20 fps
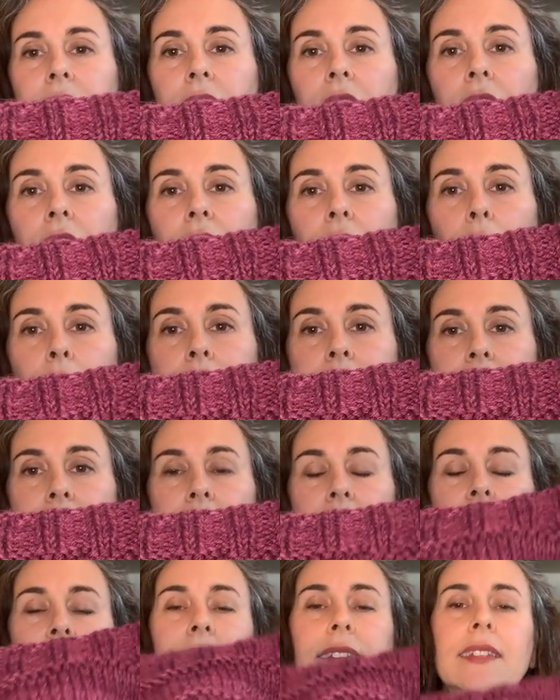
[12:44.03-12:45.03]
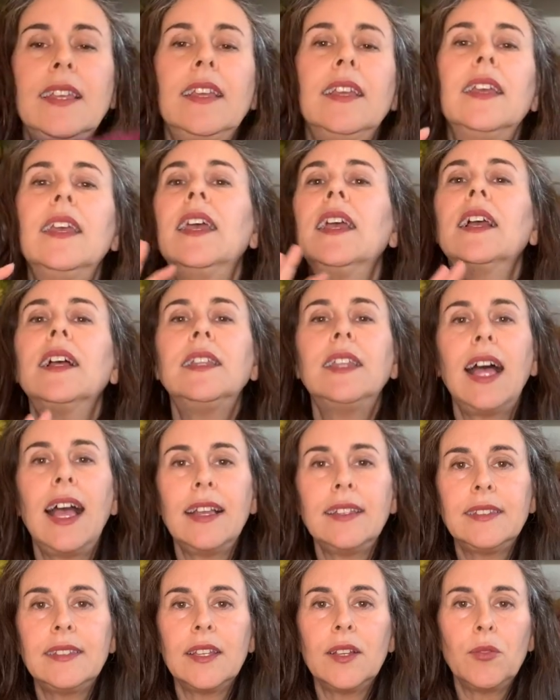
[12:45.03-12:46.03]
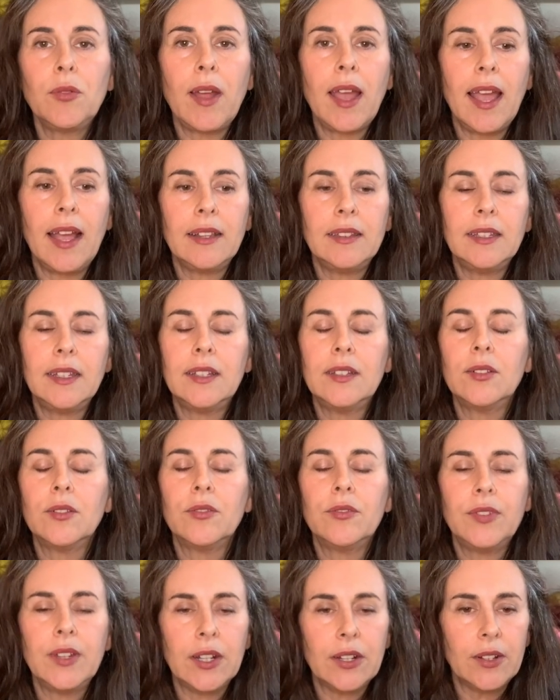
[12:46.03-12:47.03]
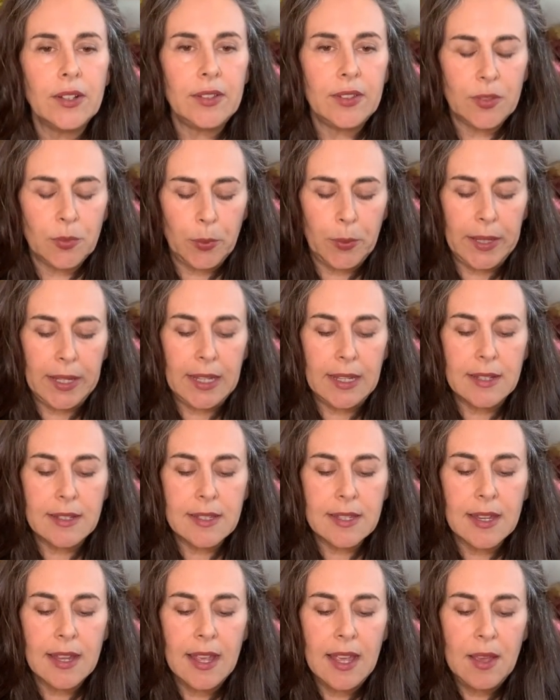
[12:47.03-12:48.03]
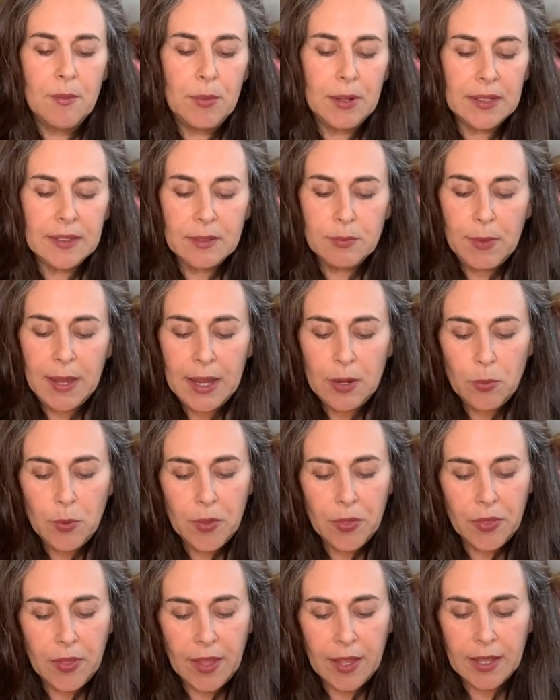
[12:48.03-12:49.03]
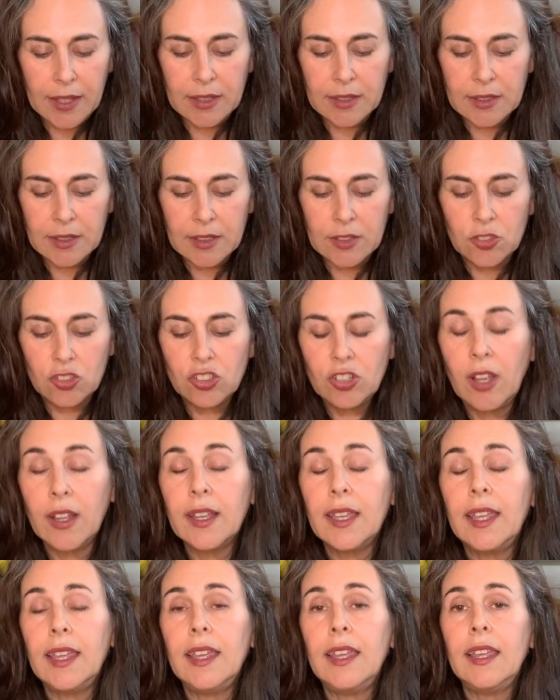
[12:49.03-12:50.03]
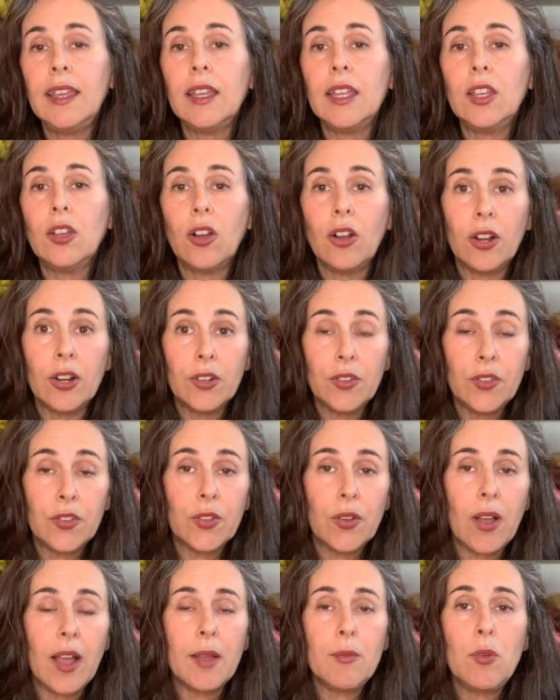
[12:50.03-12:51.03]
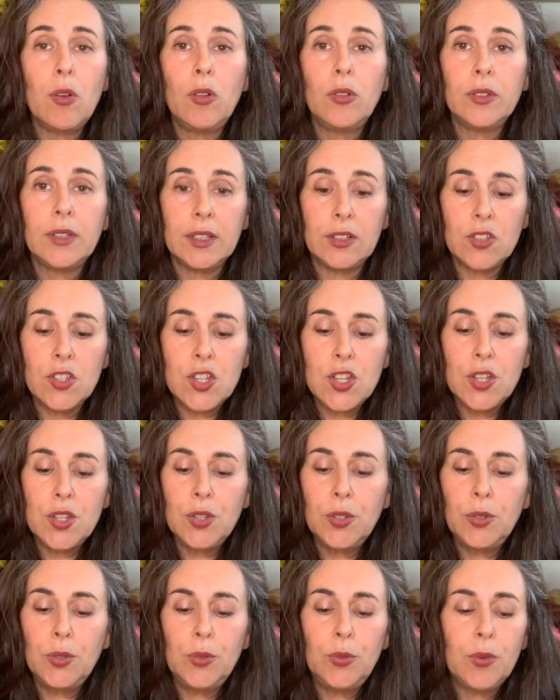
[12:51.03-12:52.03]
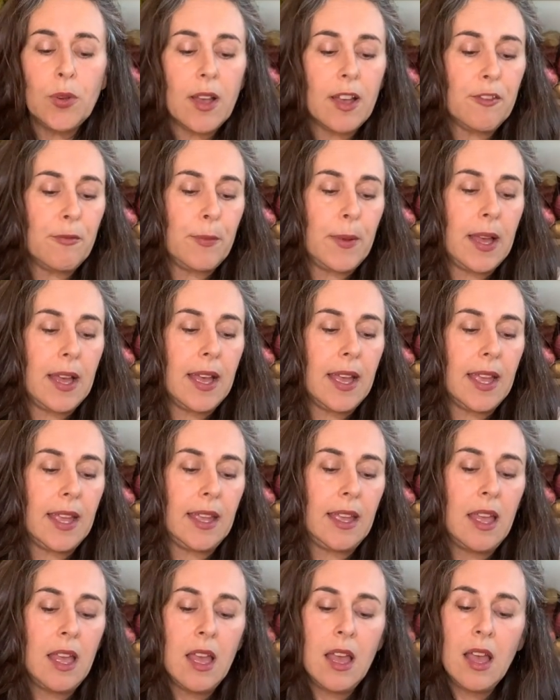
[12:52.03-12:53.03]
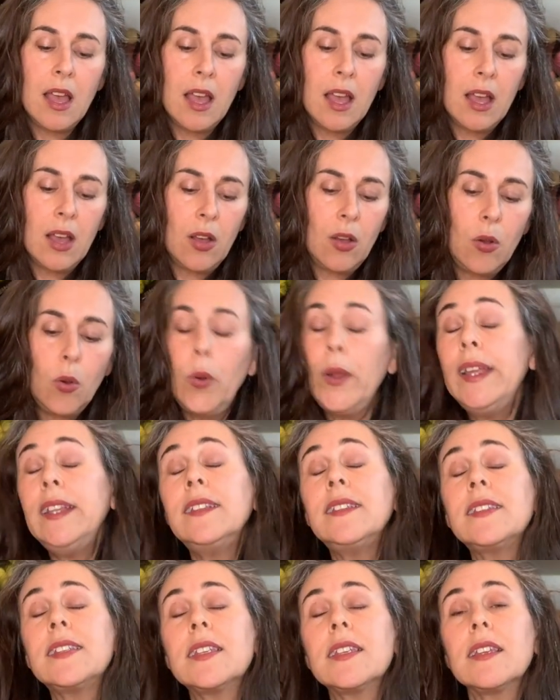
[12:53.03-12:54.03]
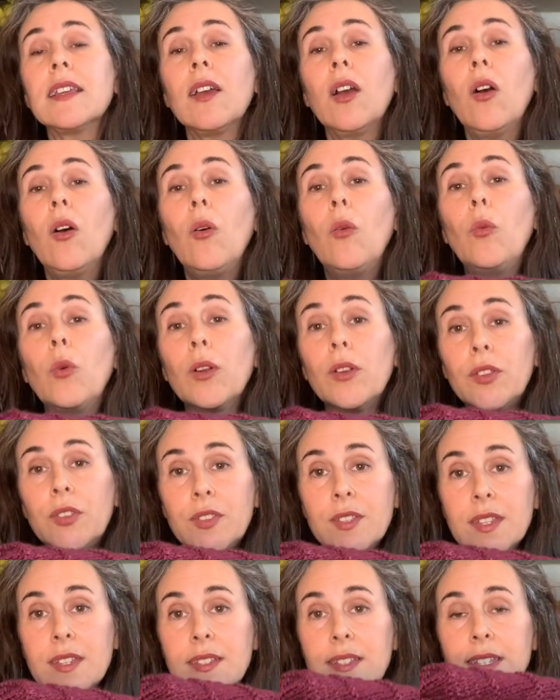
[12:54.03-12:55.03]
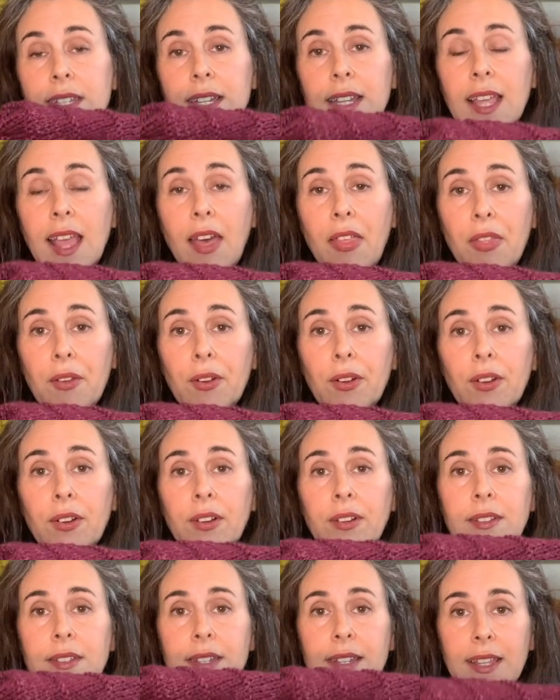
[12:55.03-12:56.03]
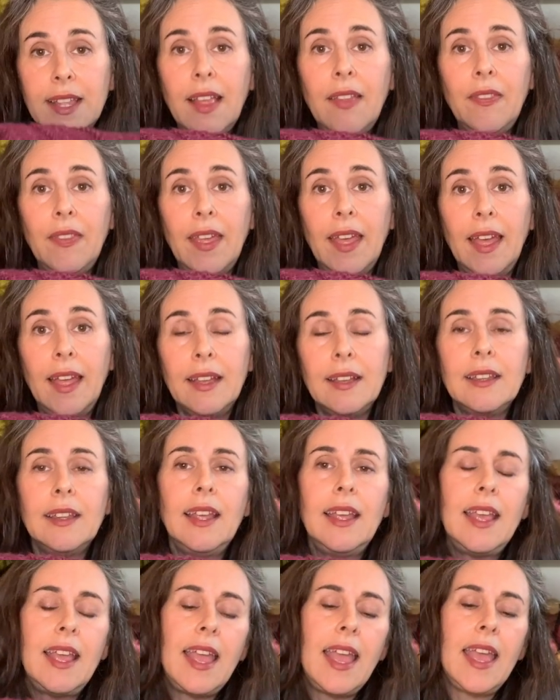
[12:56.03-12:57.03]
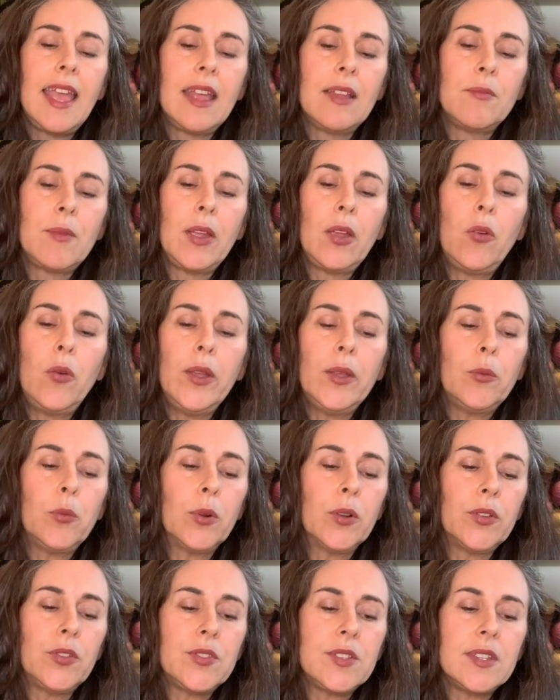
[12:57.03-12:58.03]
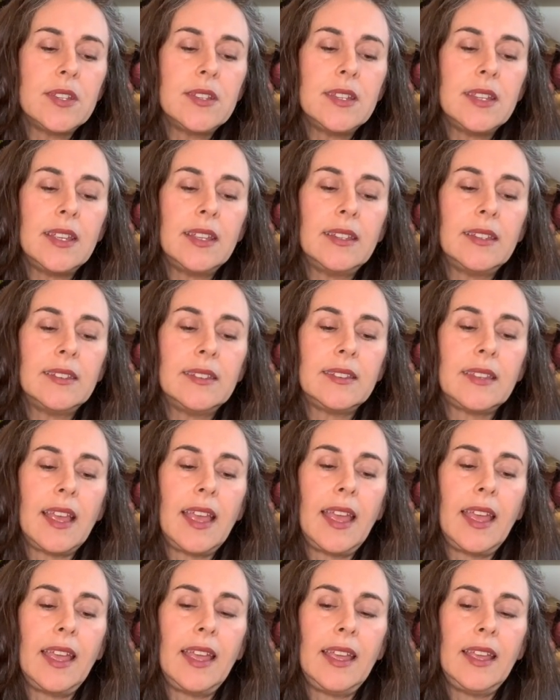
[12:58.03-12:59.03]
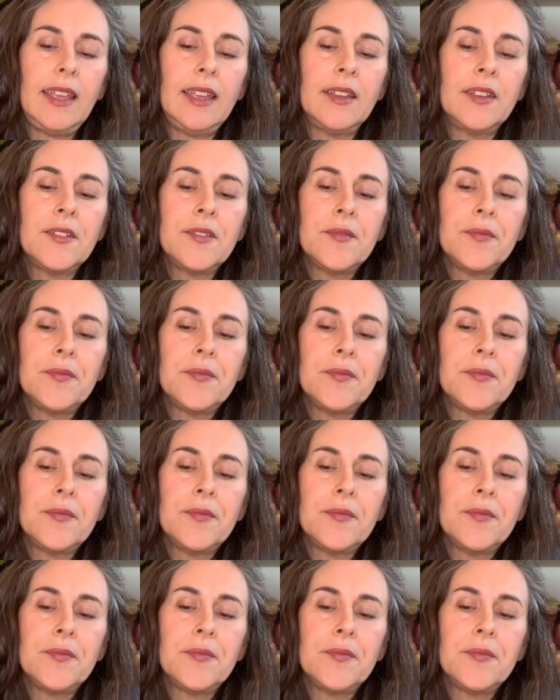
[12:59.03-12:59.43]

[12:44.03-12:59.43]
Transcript: all the way down. It's a classic raglan, very sweet, but it's made with like a, a chunky yarn. So I'm holding two of my Hoyt worsted together to get that. And my Hoyt worsted is a